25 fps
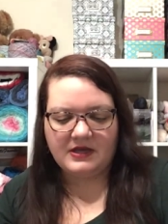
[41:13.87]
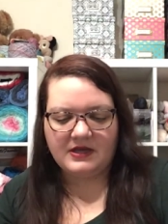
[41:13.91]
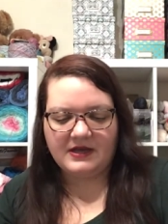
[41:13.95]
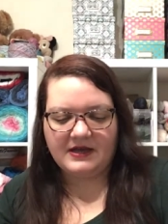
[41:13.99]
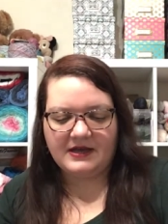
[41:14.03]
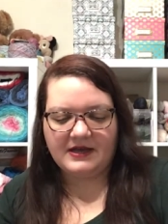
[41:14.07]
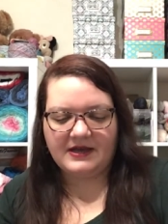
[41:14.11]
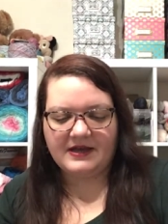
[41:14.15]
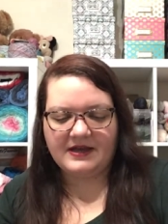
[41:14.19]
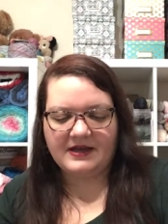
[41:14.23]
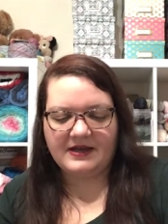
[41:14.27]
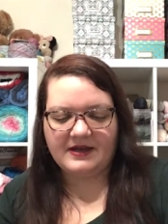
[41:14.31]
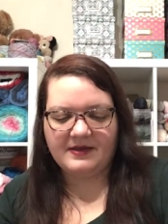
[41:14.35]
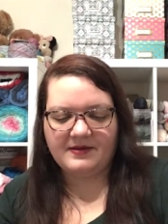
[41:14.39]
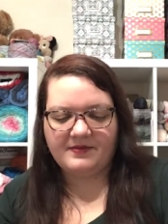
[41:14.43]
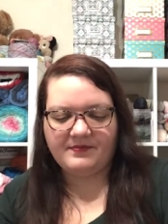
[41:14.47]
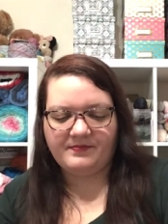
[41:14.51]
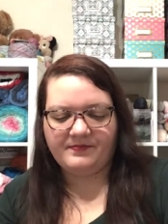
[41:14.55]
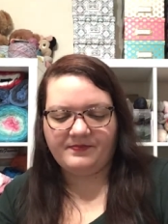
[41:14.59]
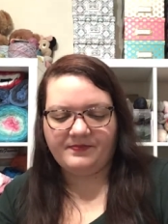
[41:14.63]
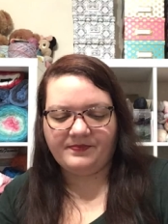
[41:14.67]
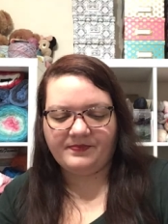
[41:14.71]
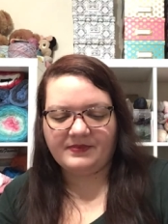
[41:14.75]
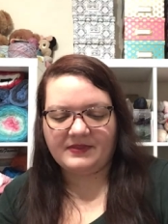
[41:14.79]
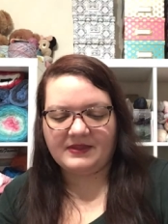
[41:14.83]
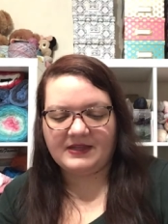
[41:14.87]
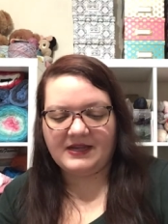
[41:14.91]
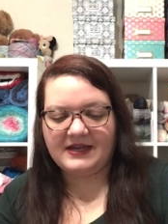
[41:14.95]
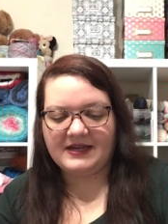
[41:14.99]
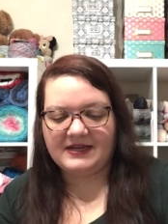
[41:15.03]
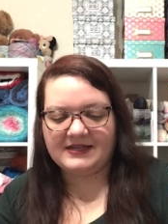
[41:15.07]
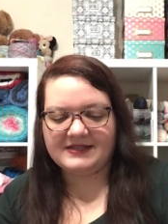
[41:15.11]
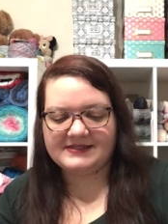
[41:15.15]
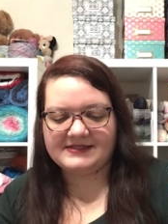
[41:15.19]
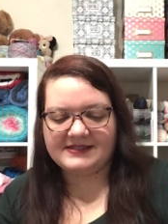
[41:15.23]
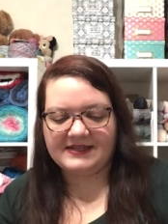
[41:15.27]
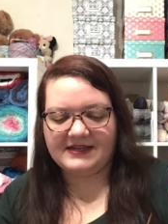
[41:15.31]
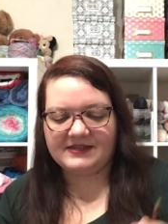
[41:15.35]
um, I
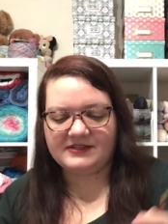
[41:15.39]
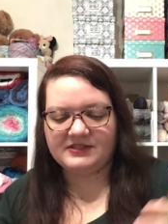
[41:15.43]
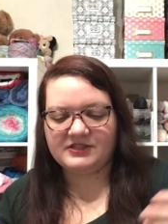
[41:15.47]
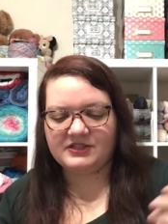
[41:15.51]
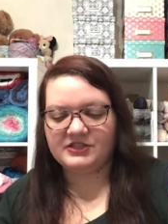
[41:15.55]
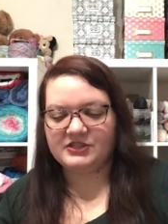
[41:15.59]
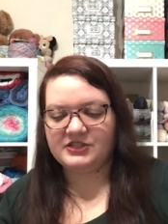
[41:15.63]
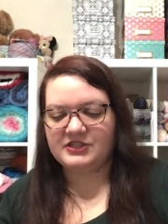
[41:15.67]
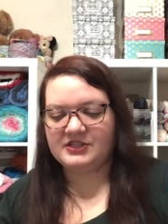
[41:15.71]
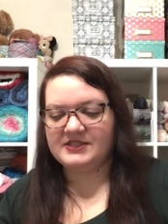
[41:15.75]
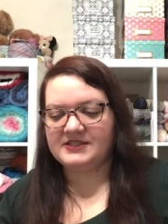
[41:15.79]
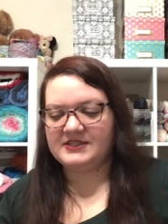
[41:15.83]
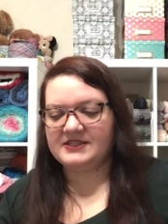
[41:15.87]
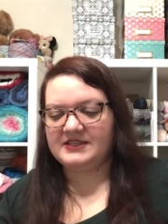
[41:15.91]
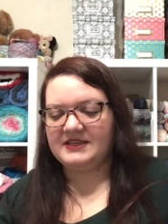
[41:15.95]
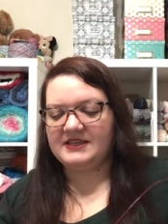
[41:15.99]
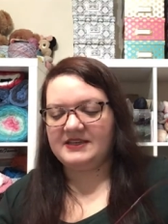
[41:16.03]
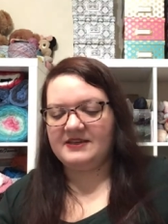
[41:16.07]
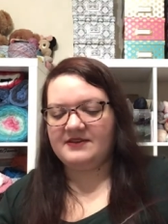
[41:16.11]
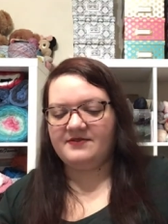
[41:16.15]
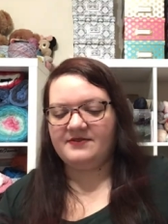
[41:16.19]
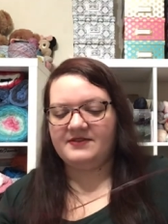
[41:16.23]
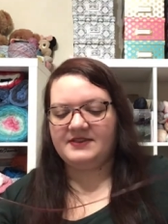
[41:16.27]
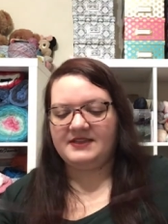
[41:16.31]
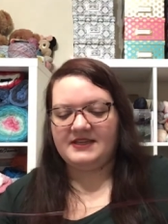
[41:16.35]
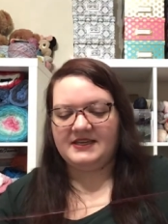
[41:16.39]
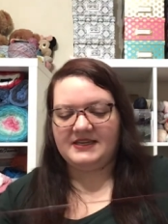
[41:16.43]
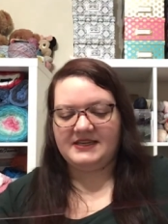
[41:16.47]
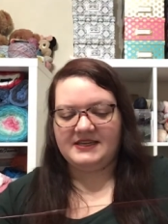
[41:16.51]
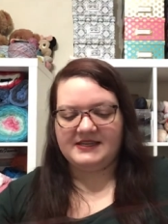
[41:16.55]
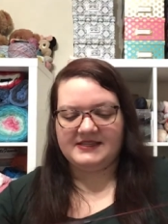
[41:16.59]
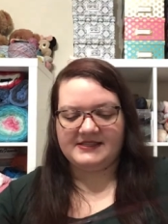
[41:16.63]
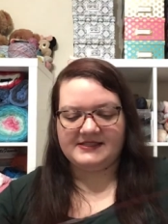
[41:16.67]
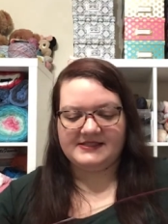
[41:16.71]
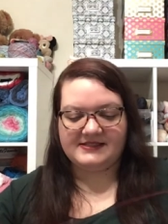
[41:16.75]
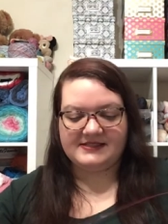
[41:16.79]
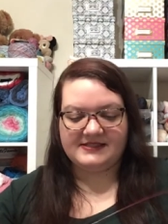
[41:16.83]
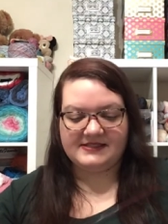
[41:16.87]
decided to just give
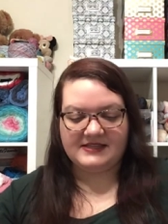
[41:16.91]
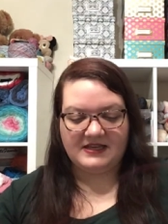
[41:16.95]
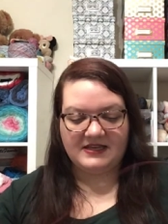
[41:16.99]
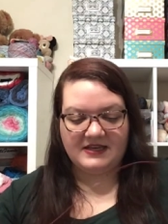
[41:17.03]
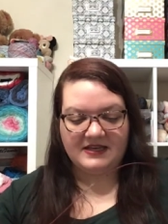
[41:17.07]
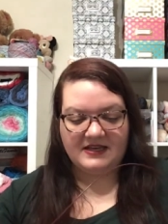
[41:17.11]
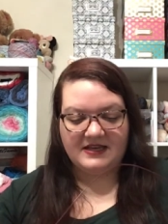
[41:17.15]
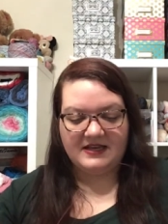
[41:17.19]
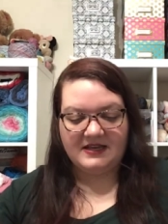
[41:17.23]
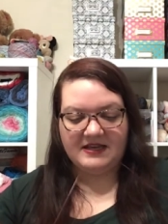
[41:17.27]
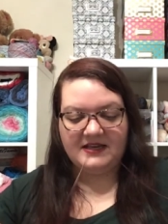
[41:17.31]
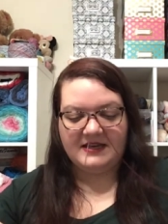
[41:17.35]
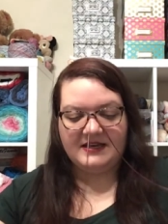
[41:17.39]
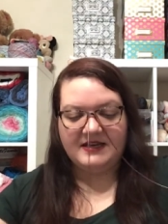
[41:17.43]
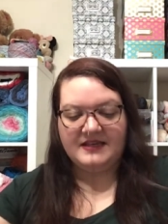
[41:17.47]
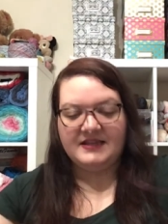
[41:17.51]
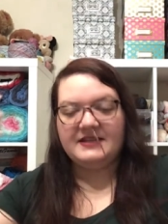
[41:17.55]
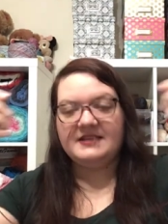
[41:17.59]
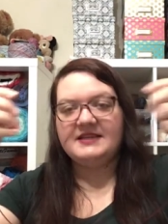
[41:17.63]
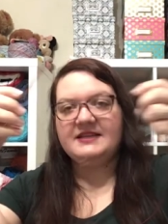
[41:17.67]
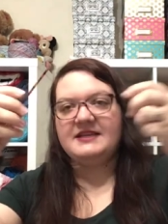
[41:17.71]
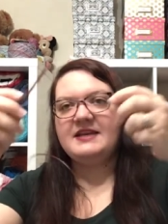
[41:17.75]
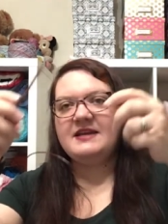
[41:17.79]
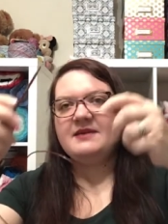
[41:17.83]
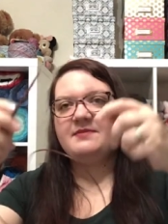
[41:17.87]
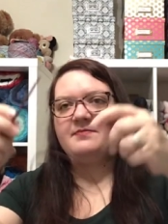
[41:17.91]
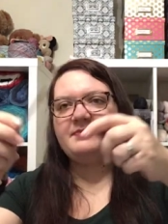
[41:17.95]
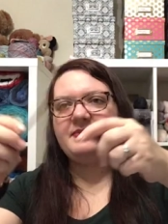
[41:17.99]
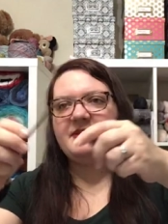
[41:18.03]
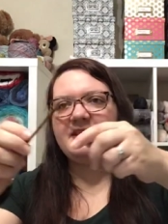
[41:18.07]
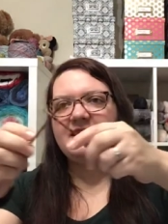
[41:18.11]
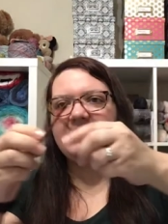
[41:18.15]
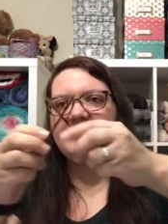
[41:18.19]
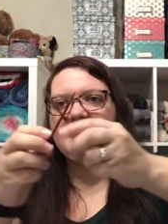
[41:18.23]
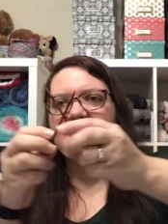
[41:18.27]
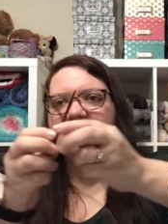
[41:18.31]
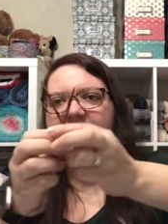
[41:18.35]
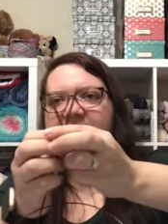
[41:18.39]
these Knit
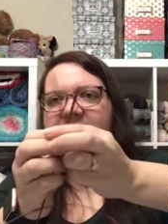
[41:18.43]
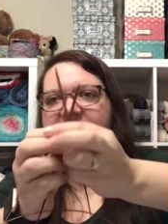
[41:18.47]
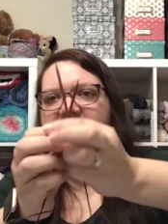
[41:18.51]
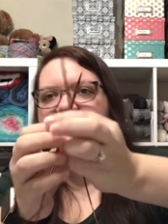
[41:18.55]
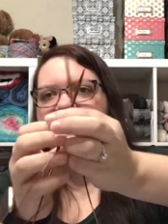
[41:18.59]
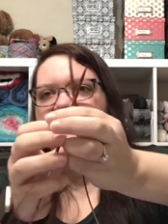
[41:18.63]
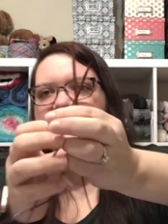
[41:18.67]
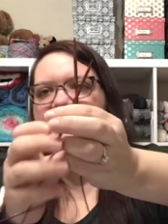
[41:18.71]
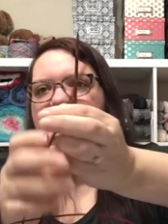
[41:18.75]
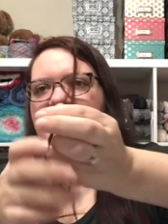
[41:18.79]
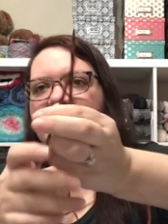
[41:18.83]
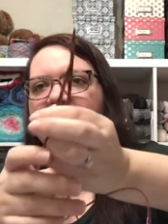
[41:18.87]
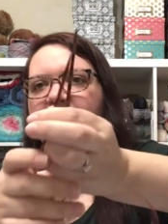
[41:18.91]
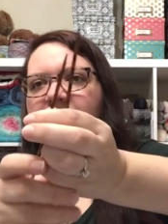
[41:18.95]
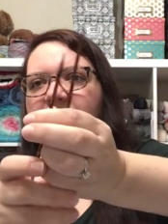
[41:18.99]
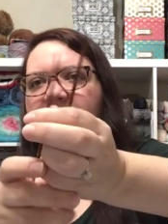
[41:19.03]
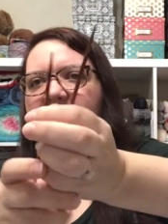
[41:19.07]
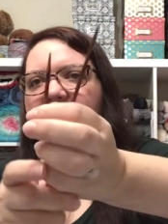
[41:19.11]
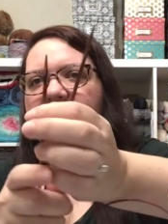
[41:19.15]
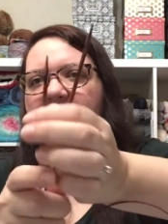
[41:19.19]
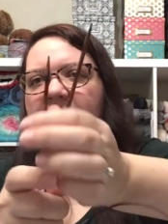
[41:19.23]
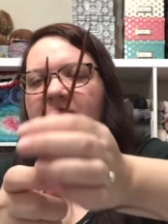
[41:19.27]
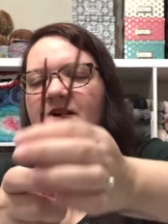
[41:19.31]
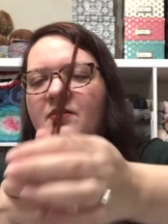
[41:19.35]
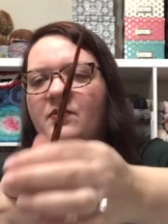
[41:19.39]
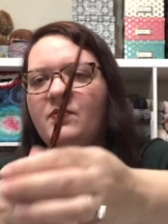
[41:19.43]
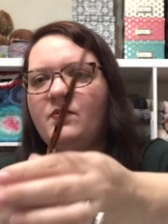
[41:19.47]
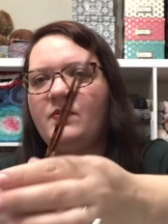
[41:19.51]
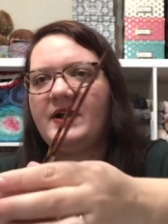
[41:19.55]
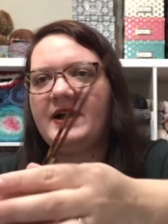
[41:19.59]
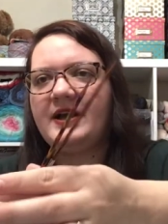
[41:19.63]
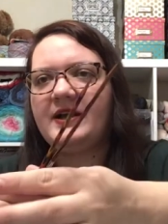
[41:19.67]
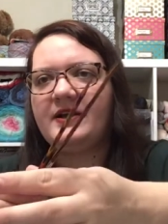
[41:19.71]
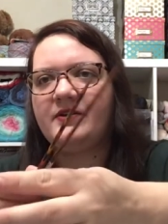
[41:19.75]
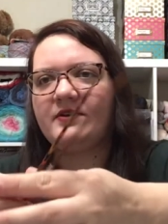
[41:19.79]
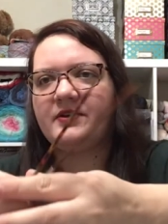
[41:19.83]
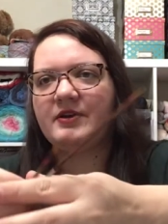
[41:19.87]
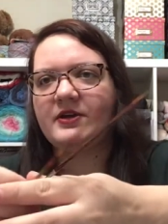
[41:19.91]
Picks that I bought a
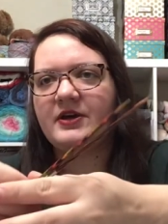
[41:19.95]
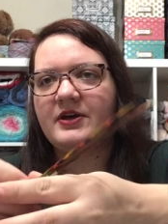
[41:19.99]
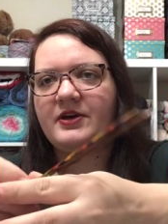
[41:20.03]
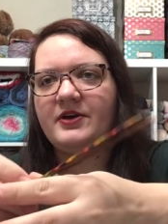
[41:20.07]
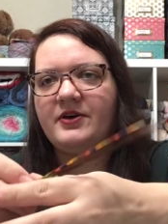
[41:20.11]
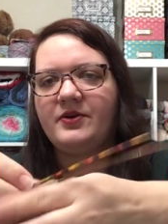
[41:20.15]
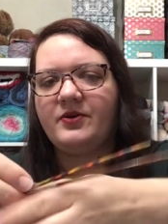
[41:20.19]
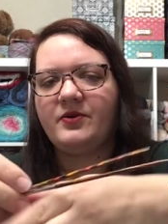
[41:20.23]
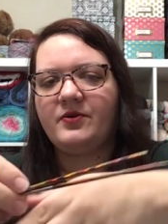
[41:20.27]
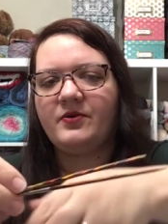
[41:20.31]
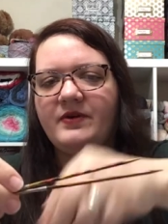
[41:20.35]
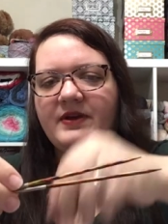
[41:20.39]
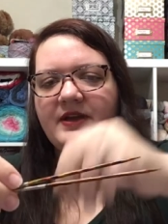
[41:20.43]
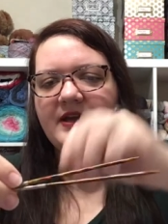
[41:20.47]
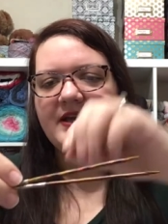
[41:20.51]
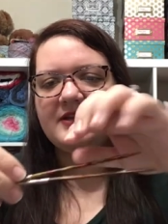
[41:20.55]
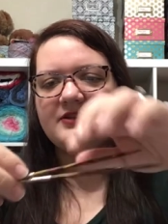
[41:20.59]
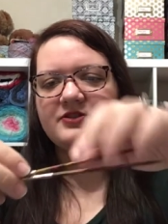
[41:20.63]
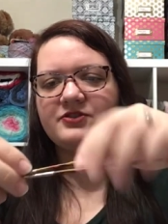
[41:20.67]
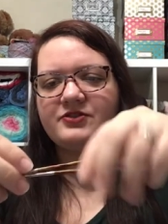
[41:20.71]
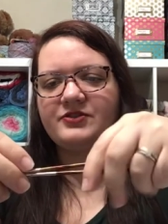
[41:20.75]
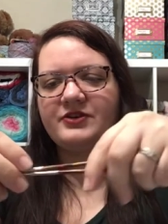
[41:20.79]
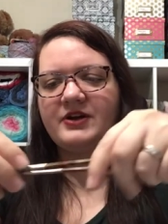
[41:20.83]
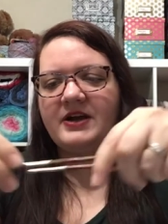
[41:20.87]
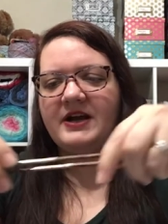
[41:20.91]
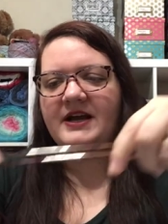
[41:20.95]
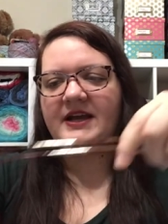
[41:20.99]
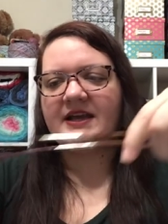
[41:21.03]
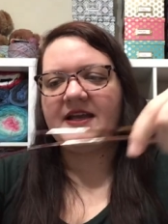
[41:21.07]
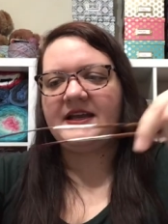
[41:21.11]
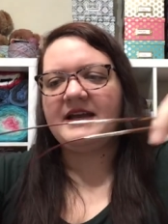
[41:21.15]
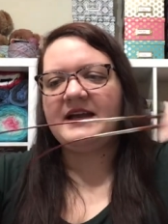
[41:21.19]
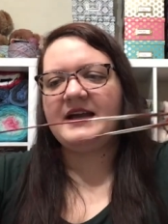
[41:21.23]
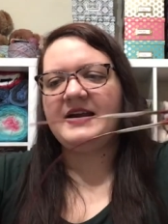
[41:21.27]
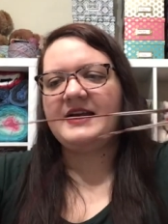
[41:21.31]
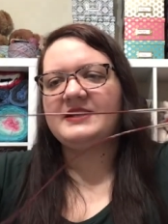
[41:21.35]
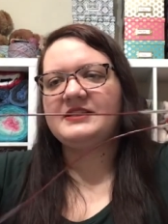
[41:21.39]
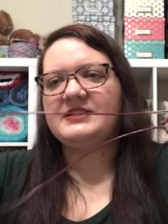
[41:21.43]
while ago a try.
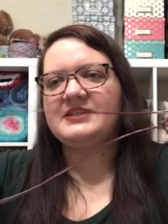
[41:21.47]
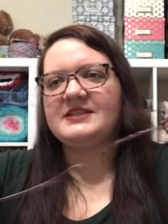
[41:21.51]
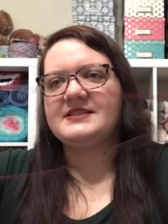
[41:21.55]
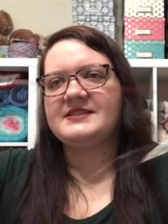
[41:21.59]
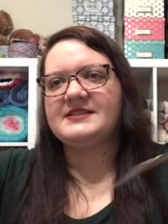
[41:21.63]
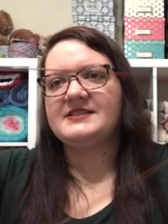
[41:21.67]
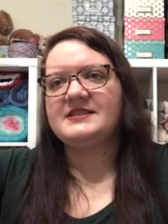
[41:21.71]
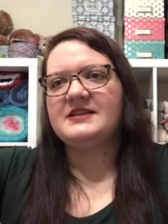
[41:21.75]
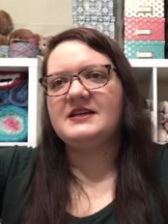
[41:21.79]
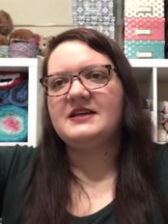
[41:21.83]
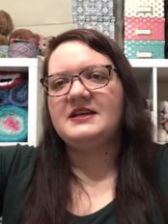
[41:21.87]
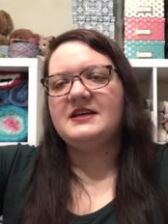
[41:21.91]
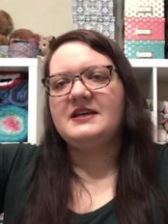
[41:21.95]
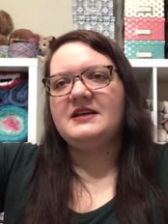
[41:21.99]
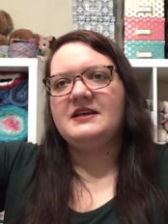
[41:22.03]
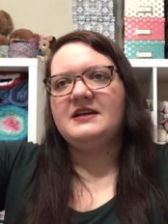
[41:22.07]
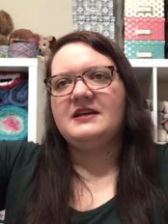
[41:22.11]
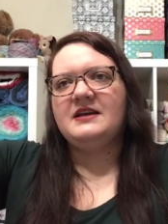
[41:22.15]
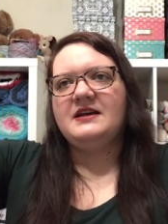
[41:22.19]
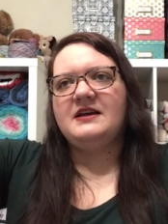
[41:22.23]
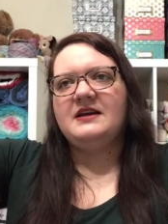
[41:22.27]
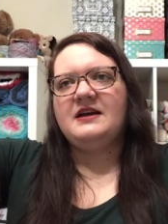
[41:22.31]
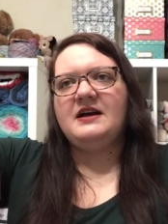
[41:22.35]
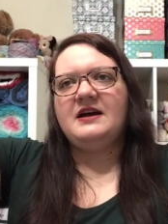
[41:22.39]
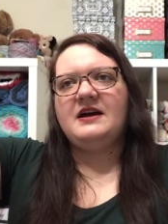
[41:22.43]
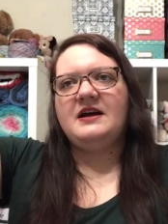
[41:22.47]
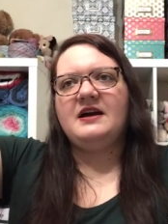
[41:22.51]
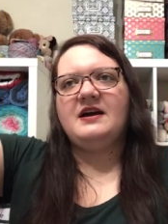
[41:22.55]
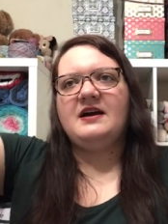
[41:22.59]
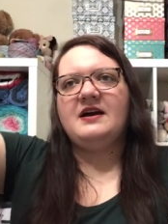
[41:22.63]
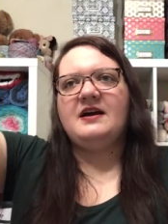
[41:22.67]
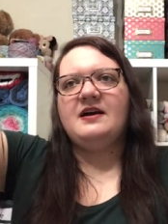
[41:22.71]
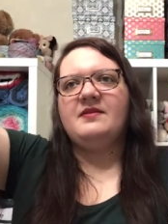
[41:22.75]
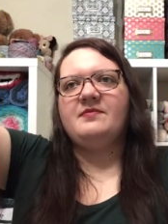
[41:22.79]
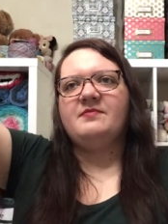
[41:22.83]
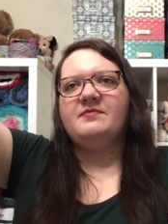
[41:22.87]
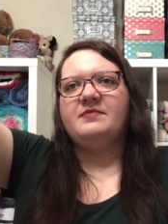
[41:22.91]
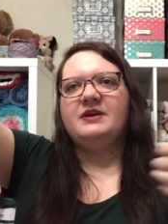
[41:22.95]
I just,
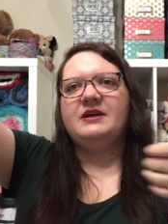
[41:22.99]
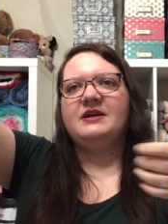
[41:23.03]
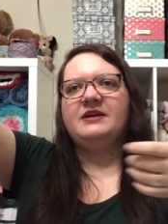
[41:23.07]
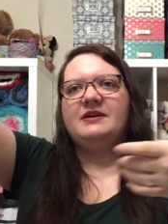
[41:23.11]
um,